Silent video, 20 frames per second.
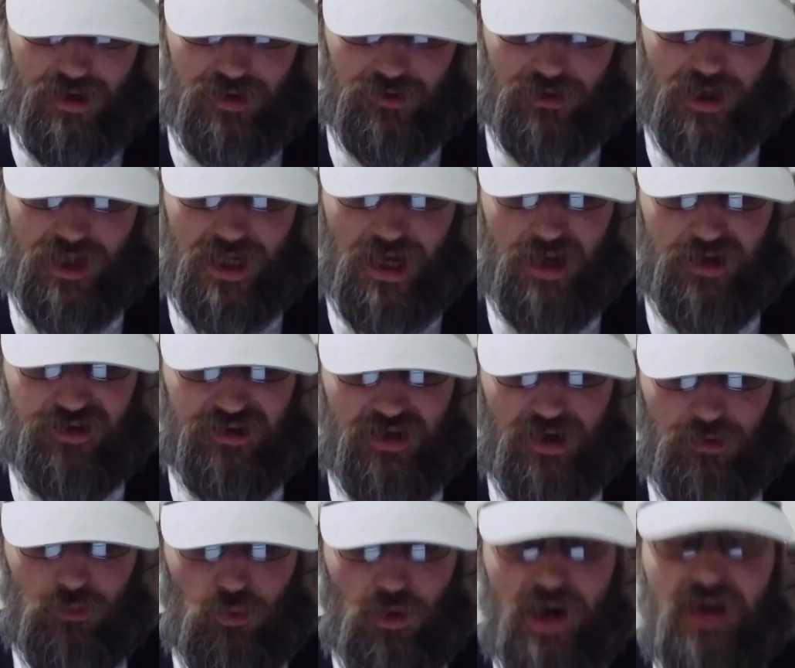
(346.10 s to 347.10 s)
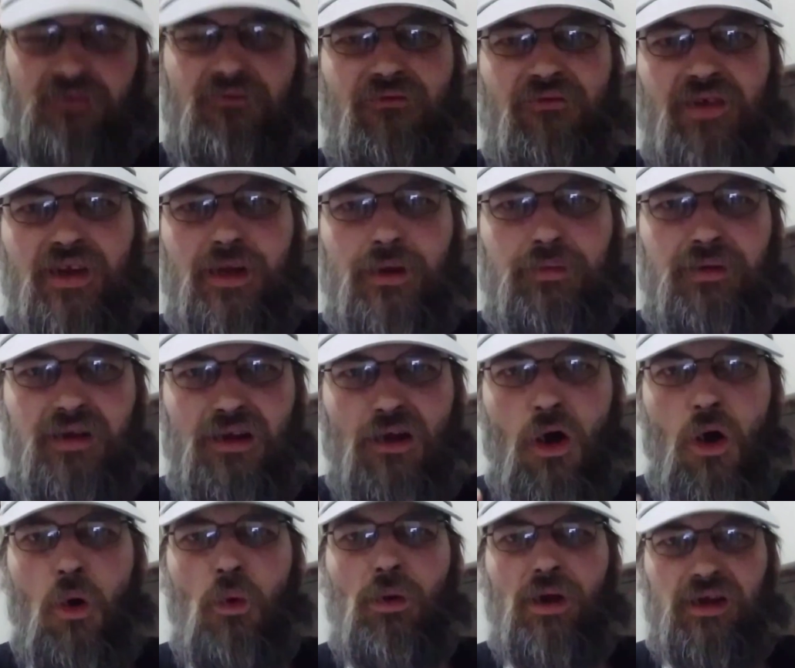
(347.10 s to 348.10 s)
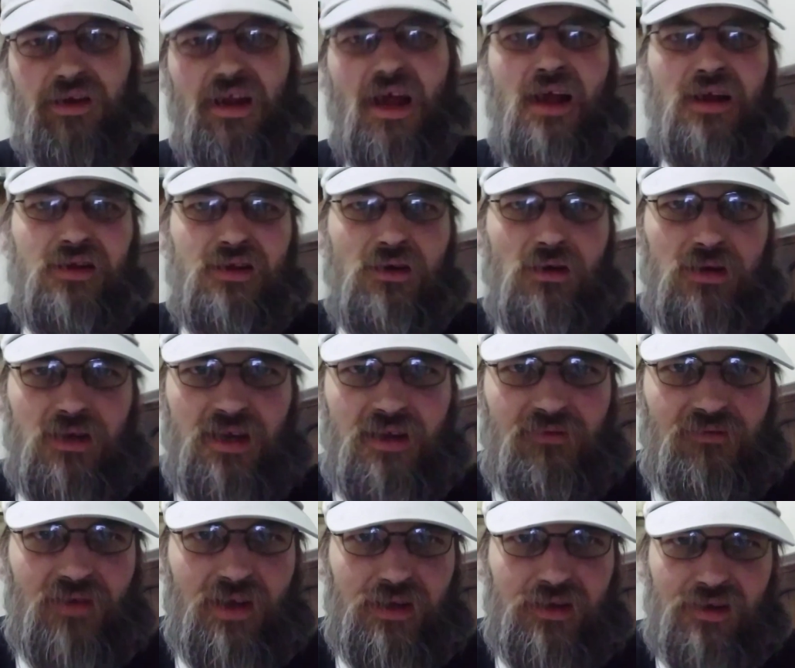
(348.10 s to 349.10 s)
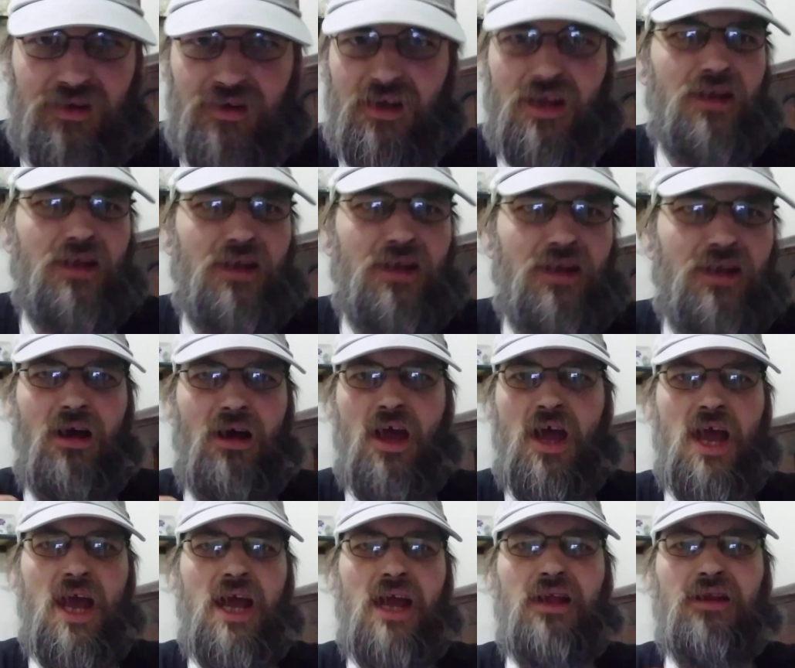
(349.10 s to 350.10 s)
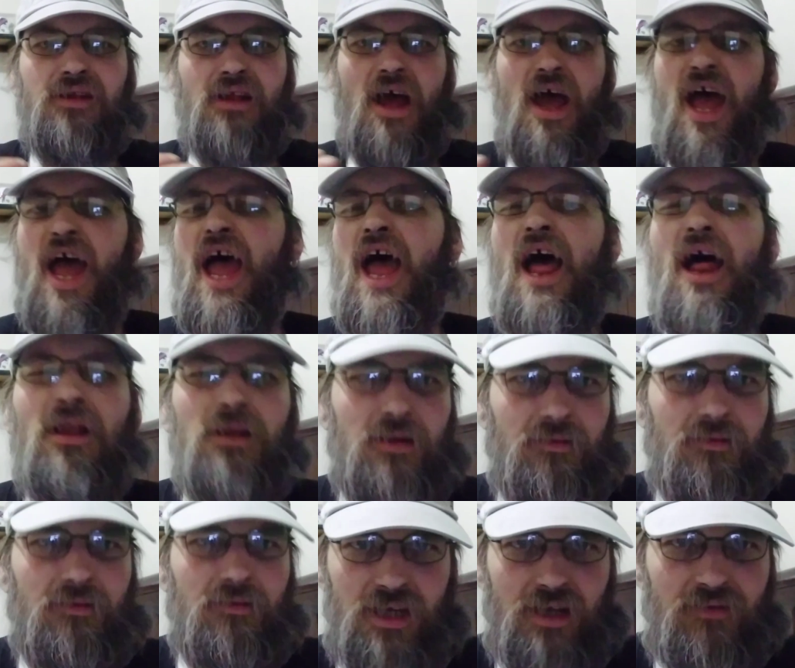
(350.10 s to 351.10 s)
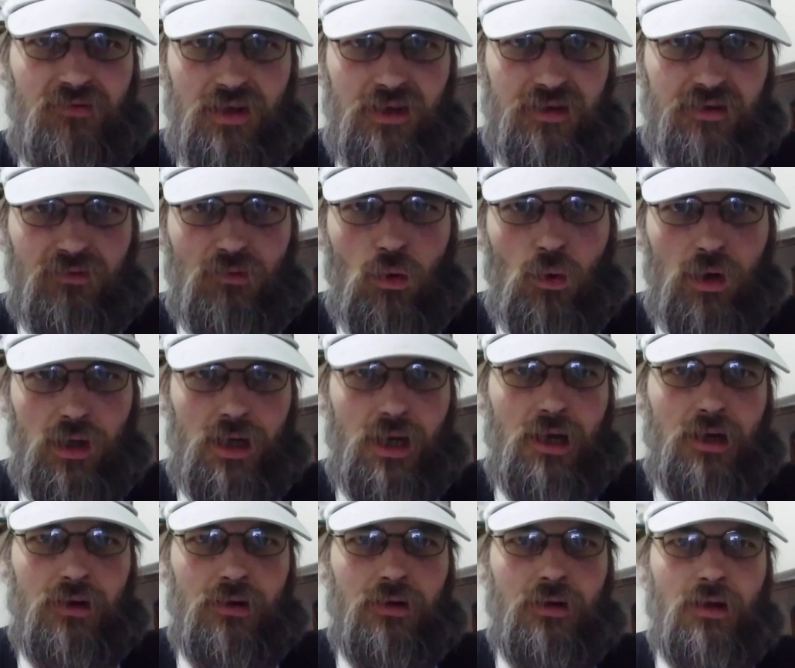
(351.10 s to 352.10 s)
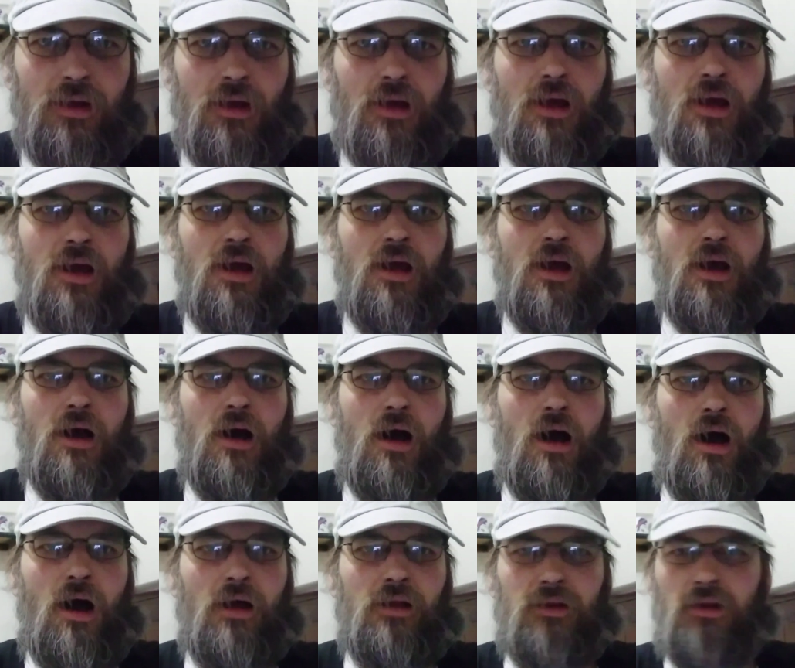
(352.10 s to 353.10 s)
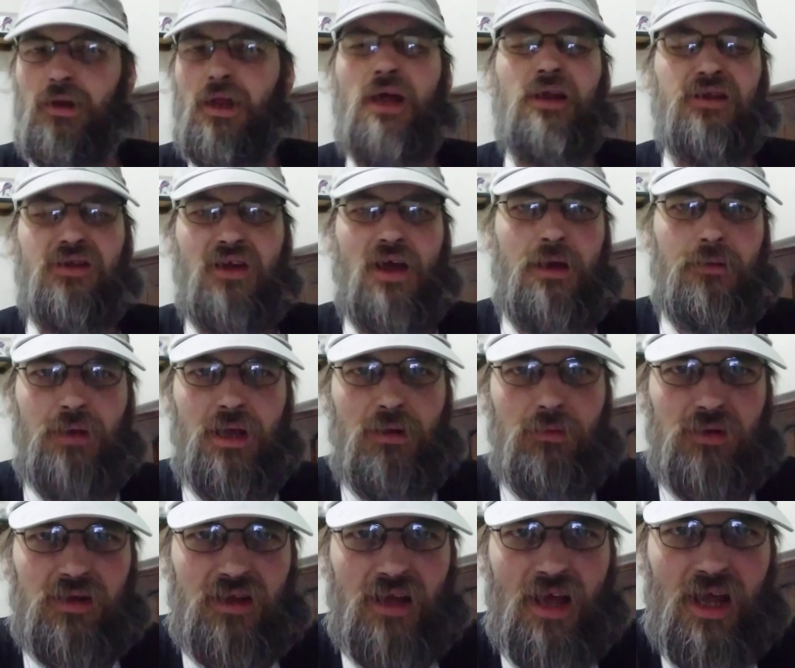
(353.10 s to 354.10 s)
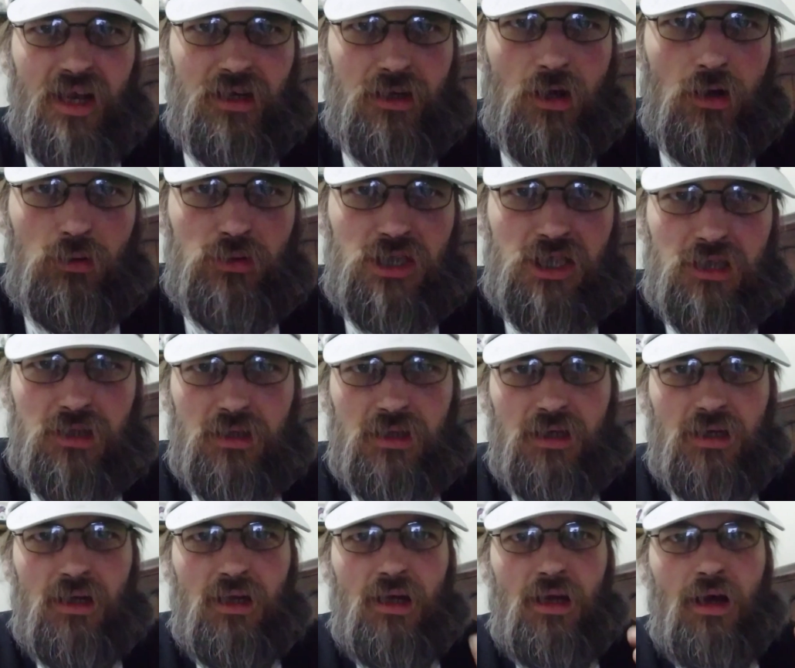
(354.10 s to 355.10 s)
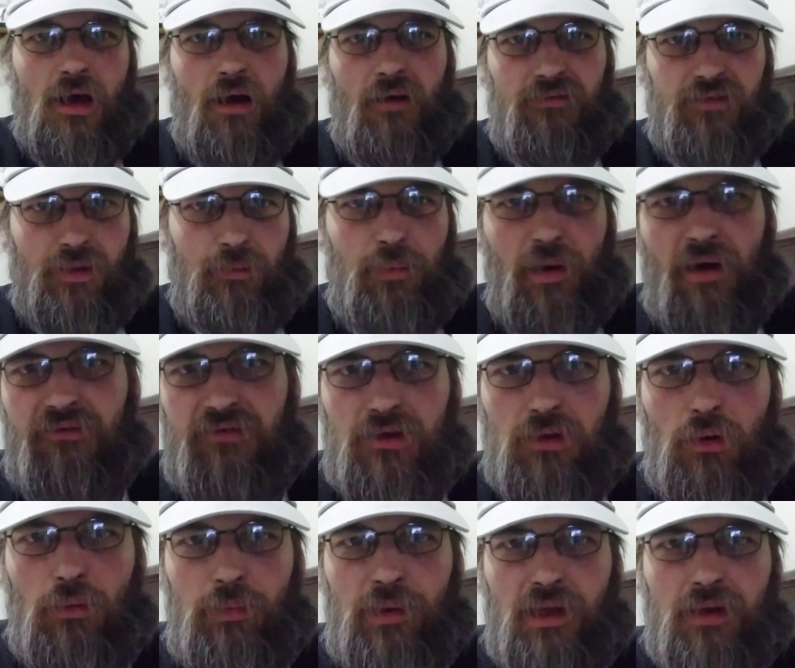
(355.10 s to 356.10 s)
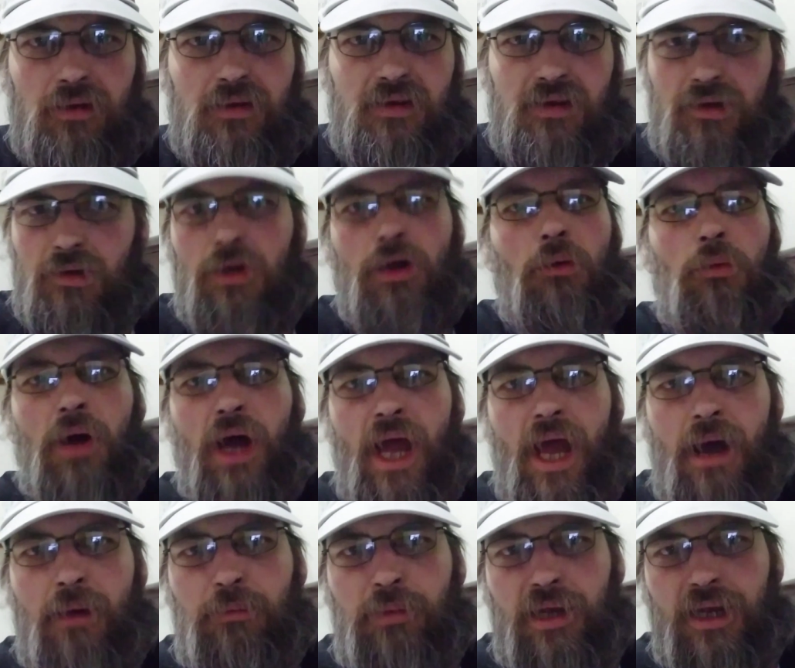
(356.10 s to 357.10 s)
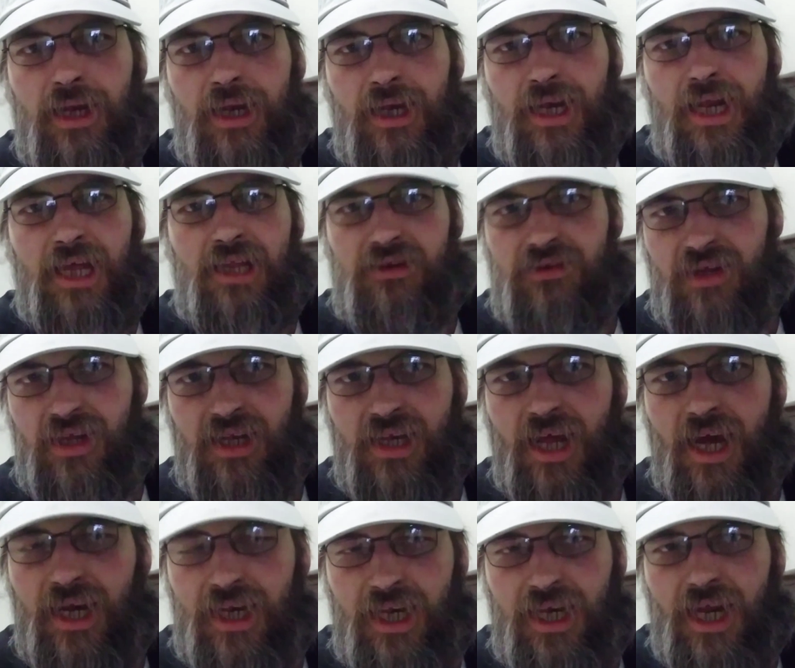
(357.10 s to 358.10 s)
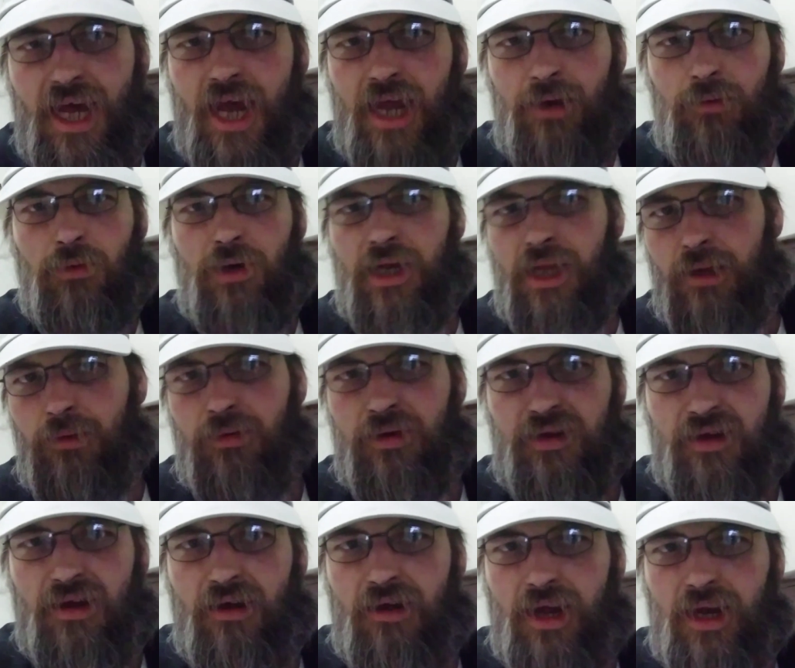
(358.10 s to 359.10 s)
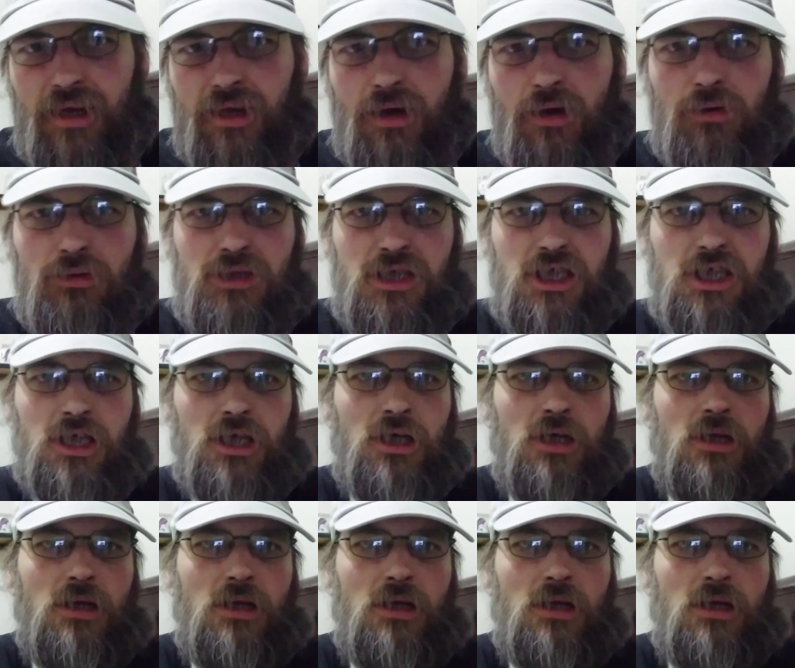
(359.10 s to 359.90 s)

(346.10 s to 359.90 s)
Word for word: like I said, Wade Phillips always has good defenses. He's a he's a hell of a defensive coordinator. Uh, the last time he was the head coach of the Buffalo Bills, you know what happened in 1999 when he was our head coach